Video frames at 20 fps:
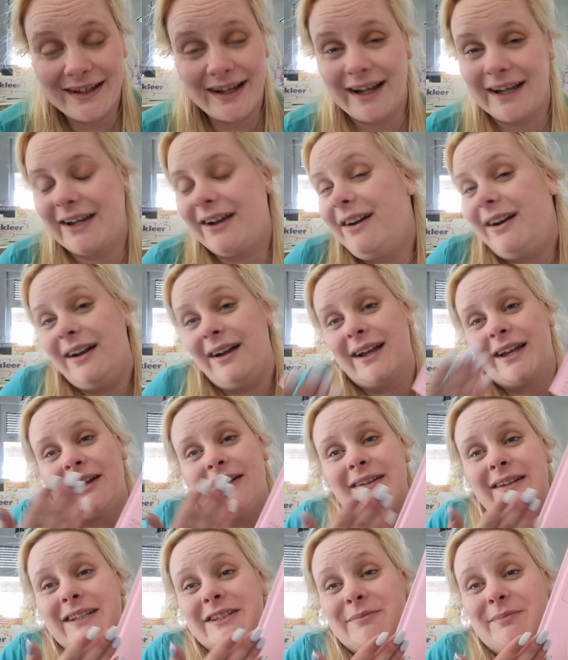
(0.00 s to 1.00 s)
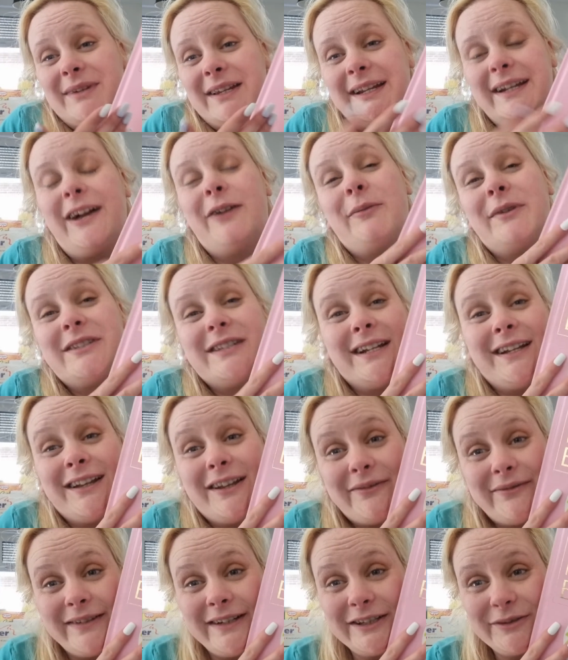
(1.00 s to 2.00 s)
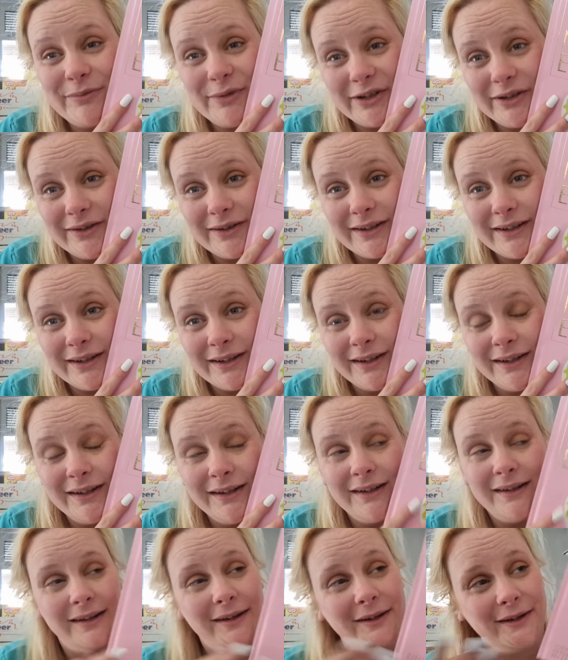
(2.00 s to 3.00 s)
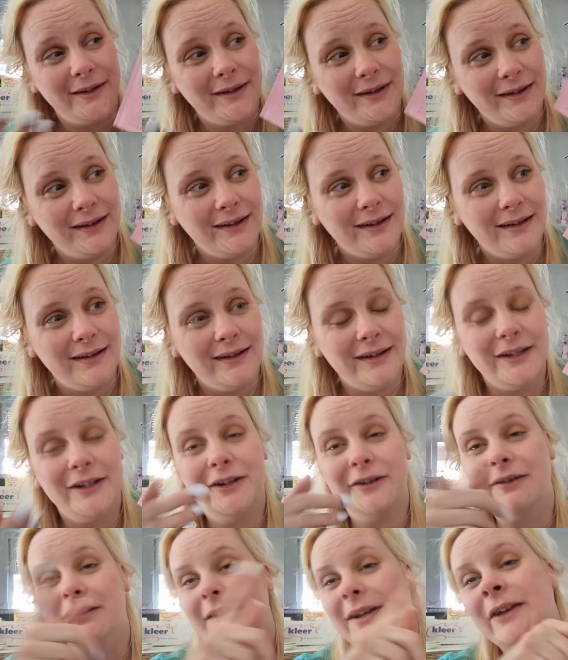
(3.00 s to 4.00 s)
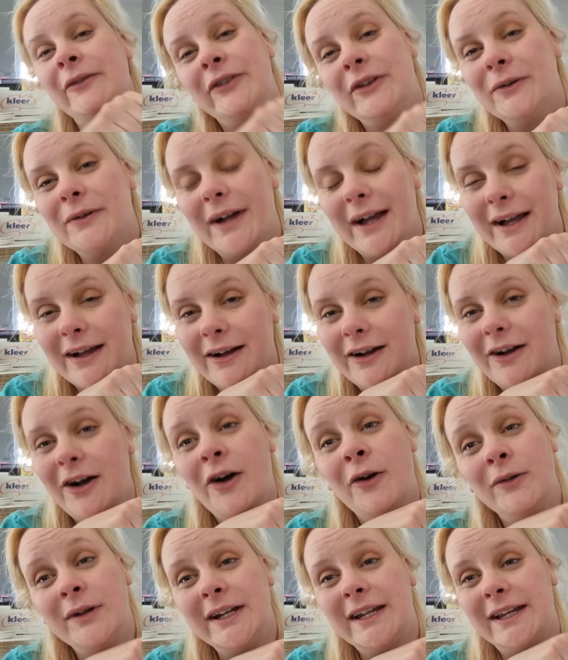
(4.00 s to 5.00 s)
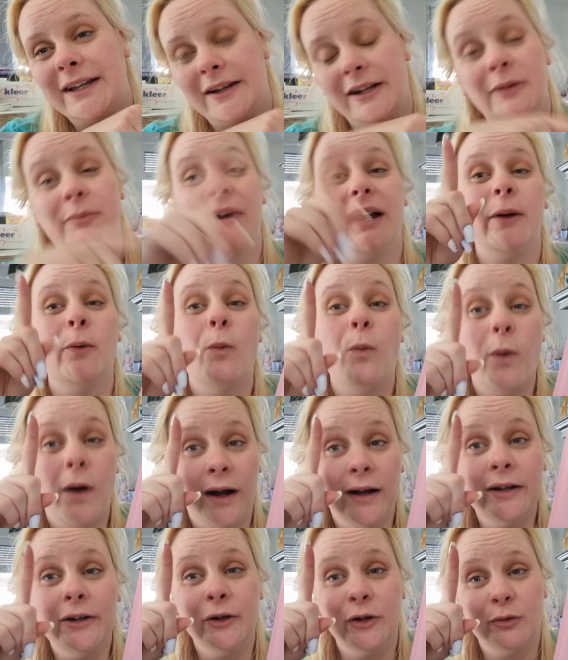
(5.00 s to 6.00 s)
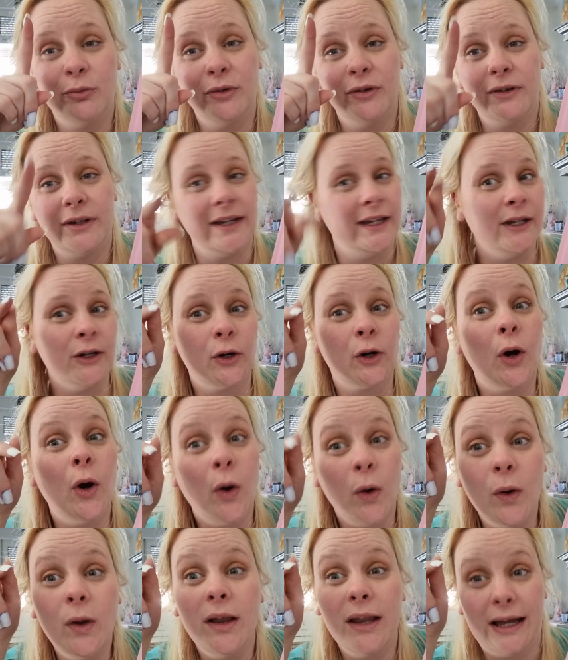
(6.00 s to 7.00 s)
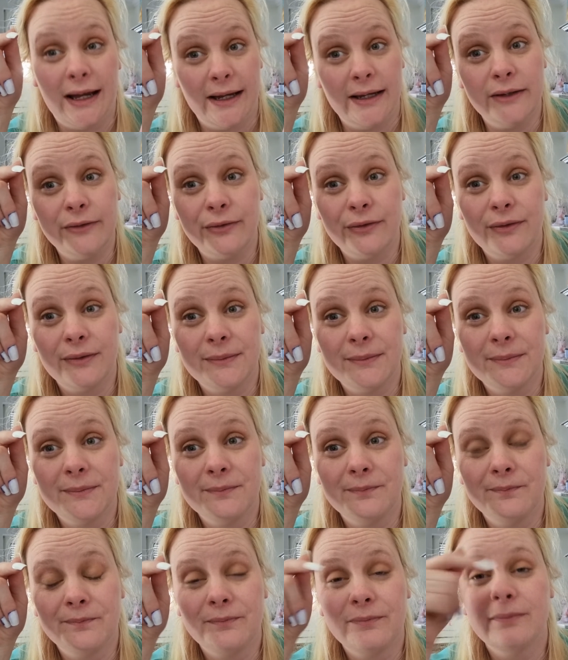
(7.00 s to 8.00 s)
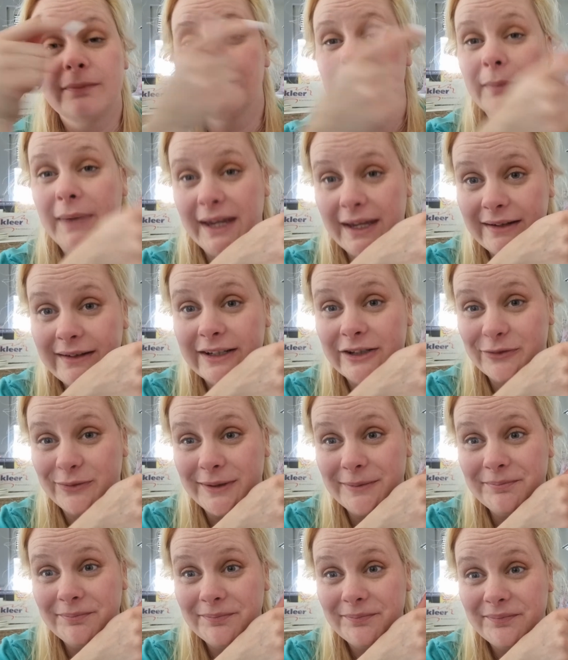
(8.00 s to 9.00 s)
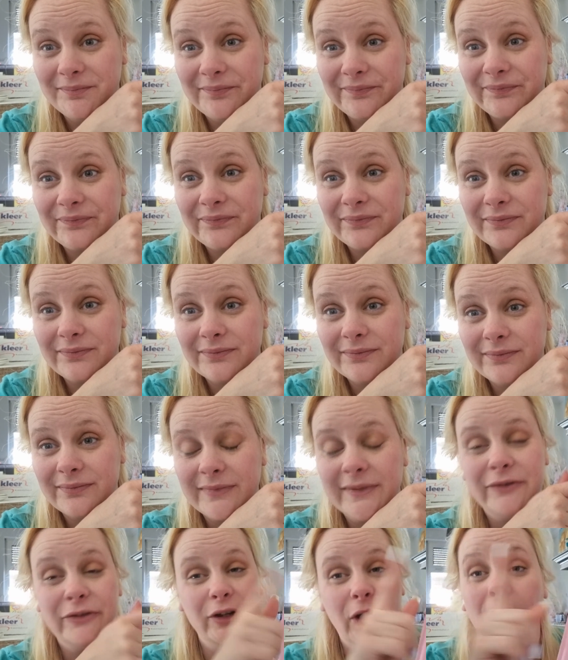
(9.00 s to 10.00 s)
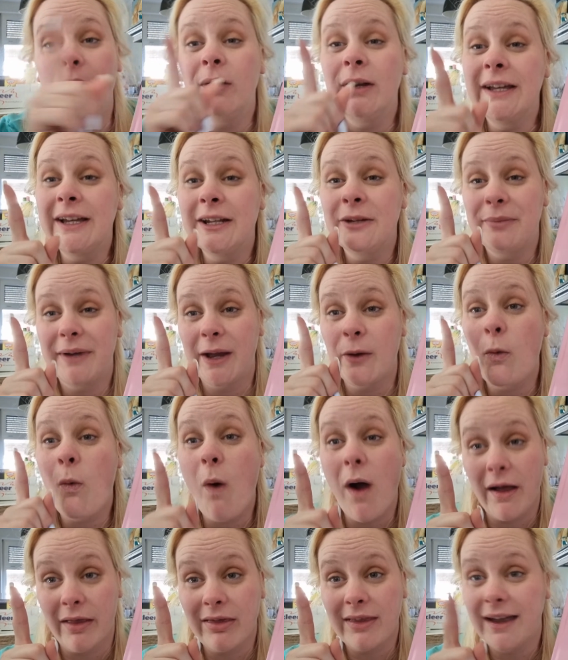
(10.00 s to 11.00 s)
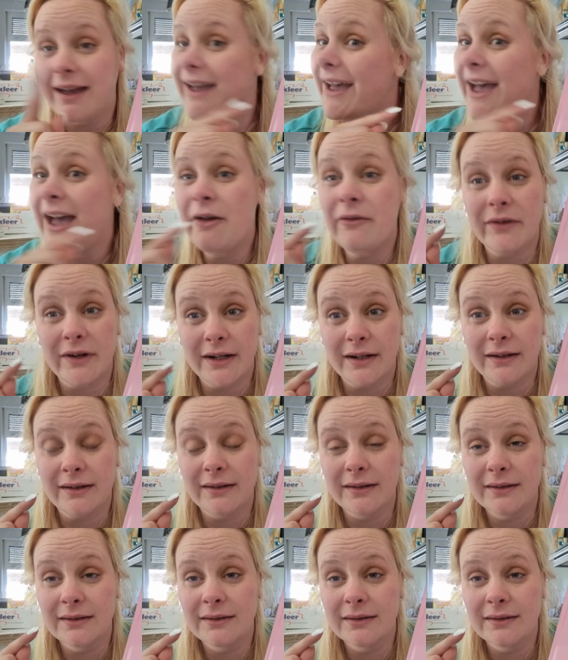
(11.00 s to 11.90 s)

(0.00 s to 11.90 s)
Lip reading: I can't explain how much I love this book. You know, if you only gonna buy one cookbook in your whole life, make it this one. If you're only gonna buy one, ever,